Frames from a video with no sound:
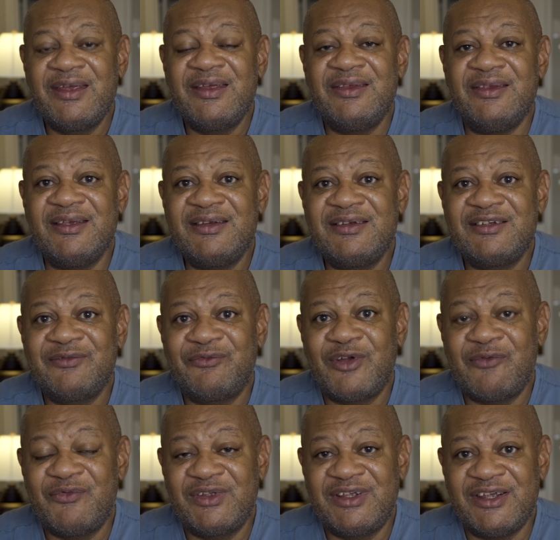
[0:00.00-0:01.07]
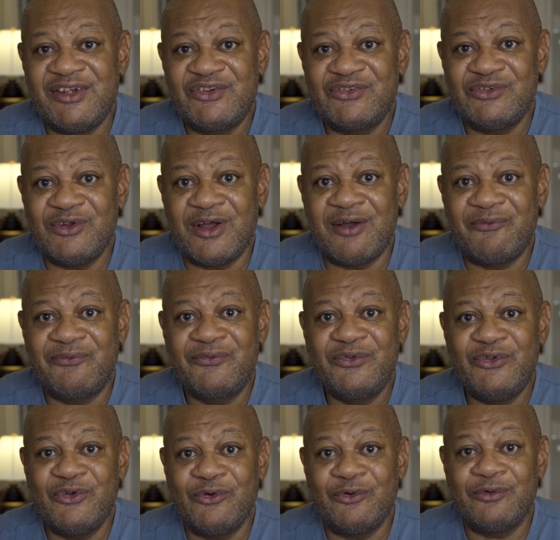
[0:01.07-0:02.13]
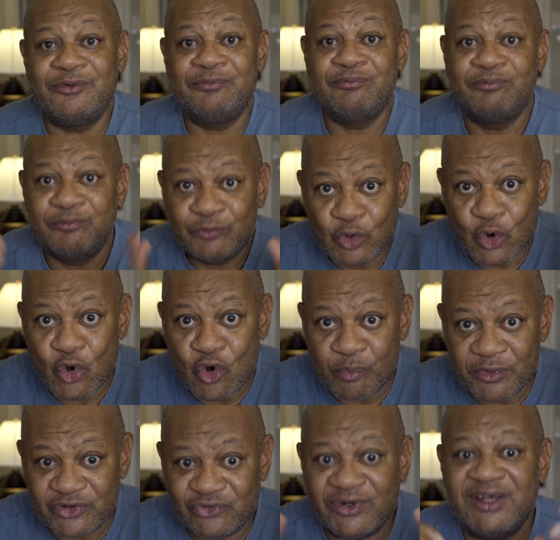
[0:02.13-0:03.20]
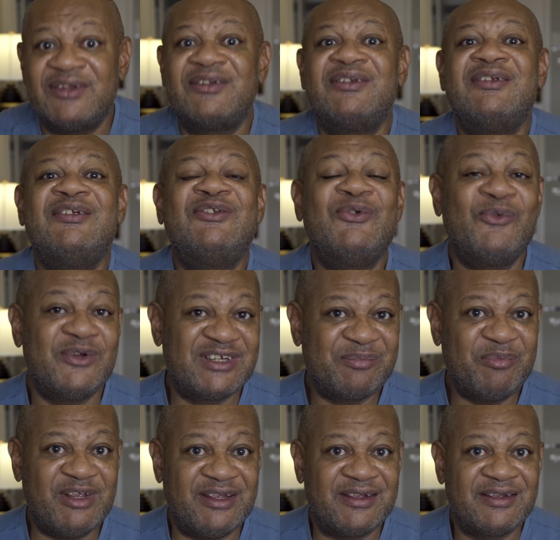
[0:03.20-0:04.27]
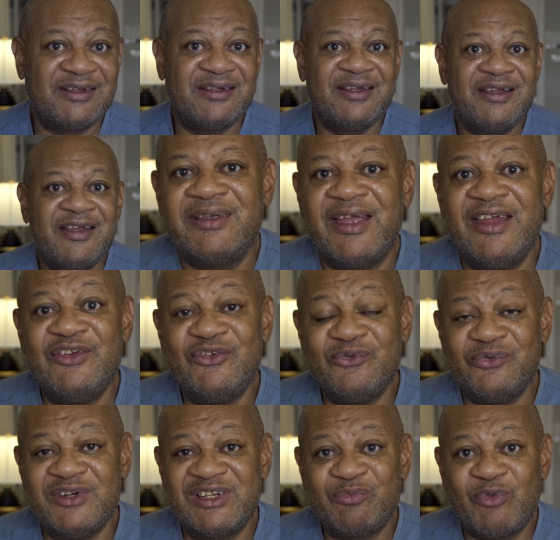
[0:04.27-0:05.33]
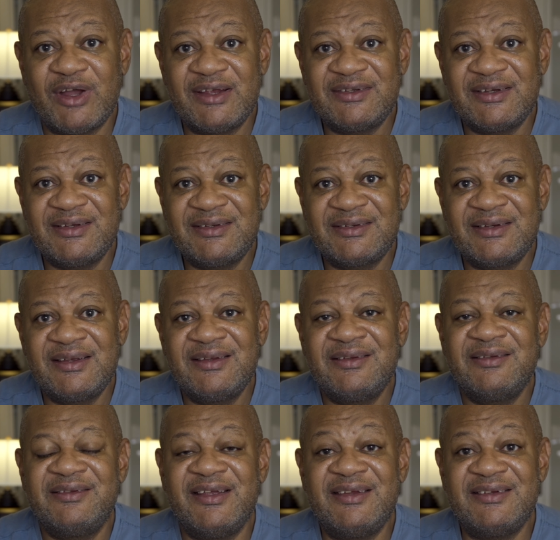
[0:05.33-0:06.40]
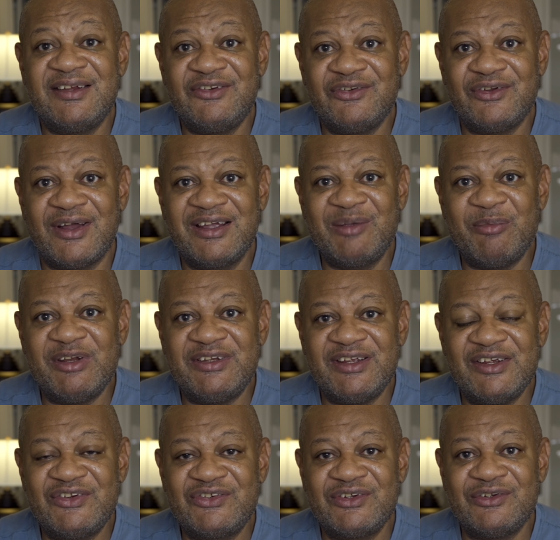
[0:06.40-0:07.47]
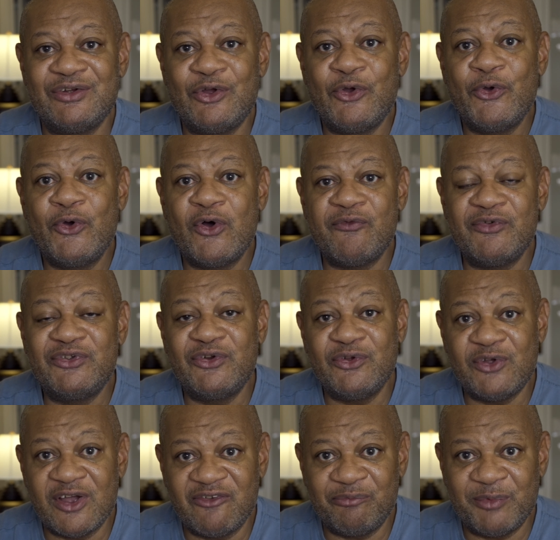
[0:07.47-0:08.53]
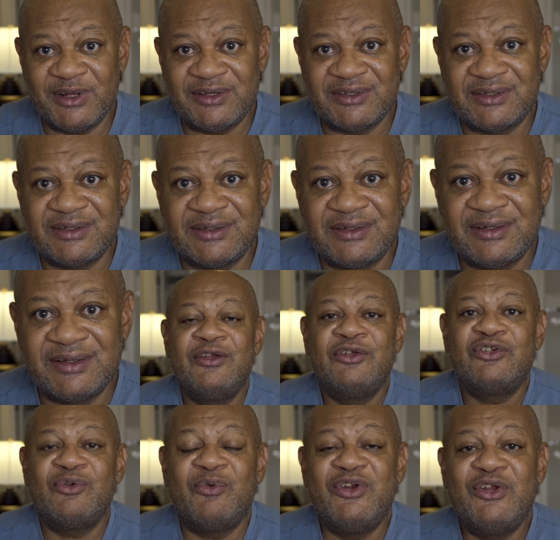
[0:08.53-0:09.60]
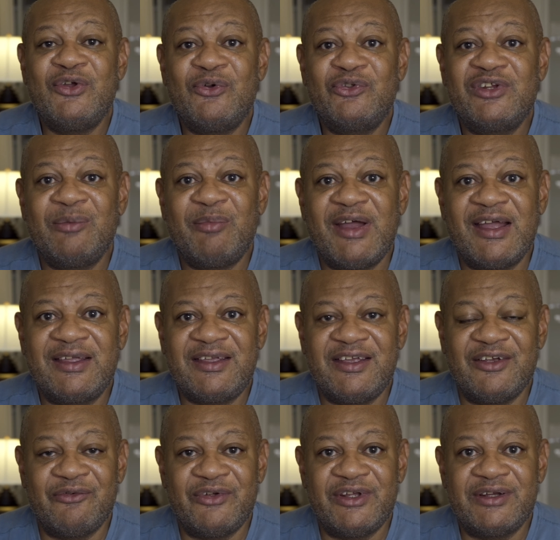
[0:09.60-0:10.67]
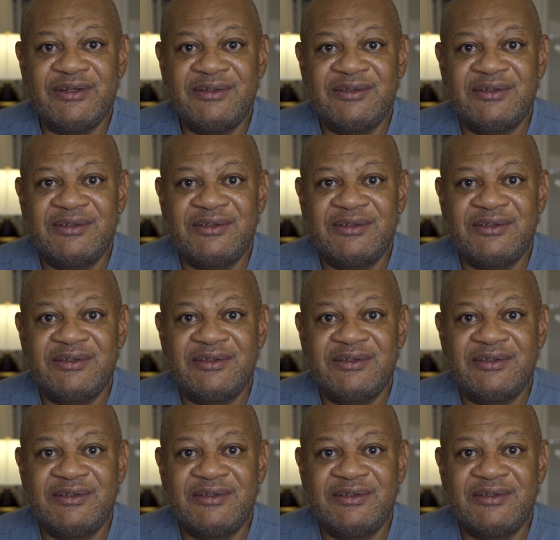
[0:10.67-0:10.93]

This is a verification of your home address, so to speak. And during this process, they send your documentation over to the government. So when you go to the back area,